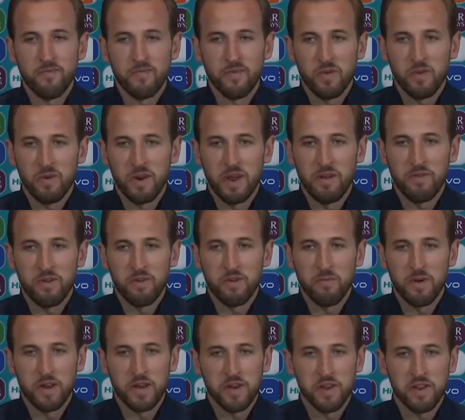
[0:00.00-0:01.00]
whenever you're
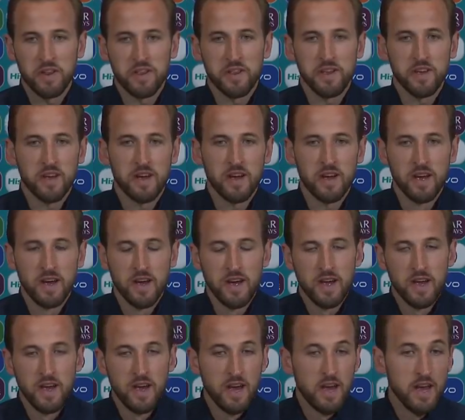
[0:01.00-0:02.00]
mentioned
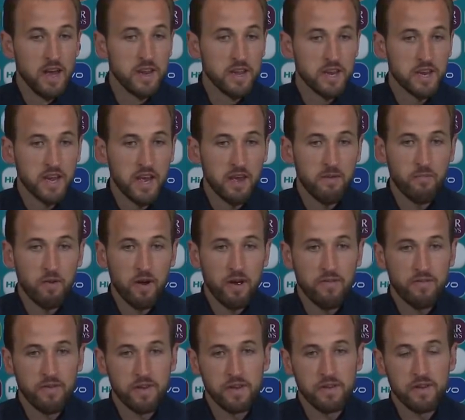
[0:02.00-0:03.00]
in the same
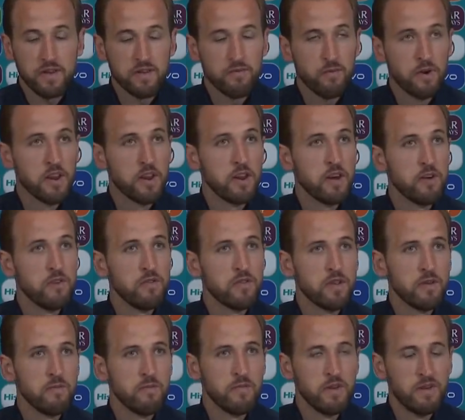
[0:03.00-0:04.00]
breath as one of those,
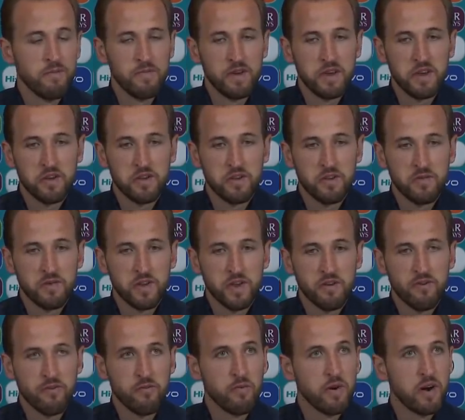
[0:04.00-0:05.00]
it means you're doing
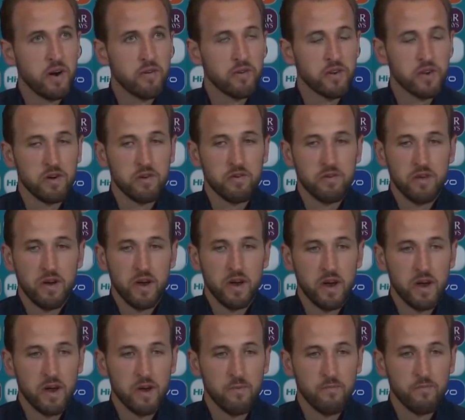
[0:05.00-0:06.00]
something well.
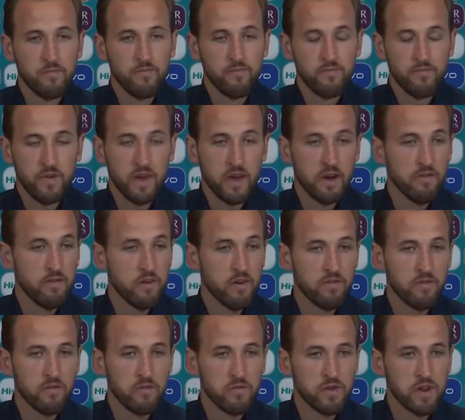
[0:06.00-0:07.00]
So,
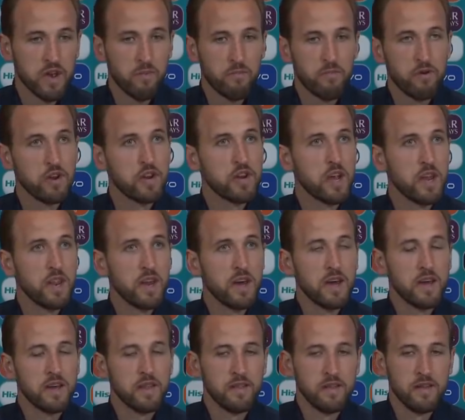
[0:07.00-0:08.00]
of course, I appreciate
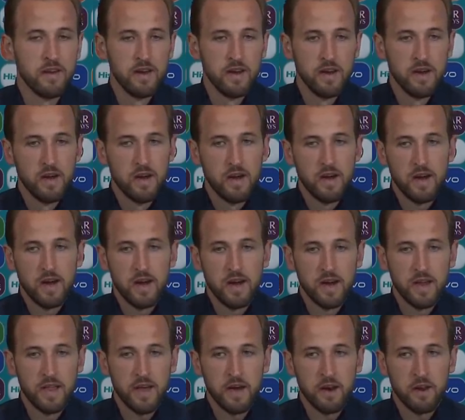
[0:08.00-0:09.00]
that, and
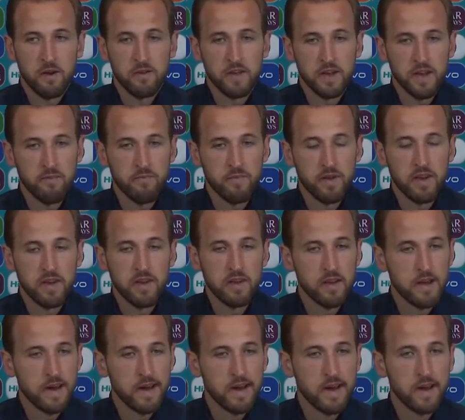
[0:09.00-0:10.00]
that would only give me
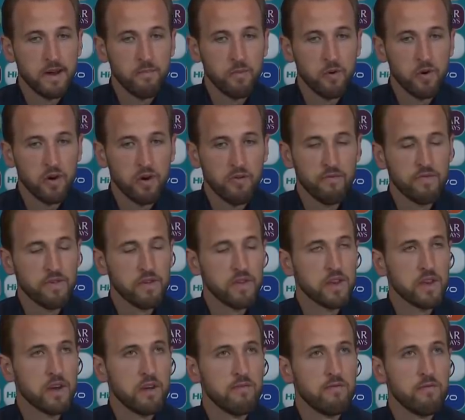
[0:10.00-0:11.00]
more
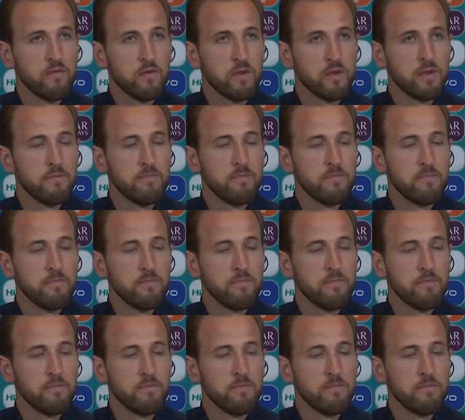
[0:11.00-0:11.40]
confidence going forward.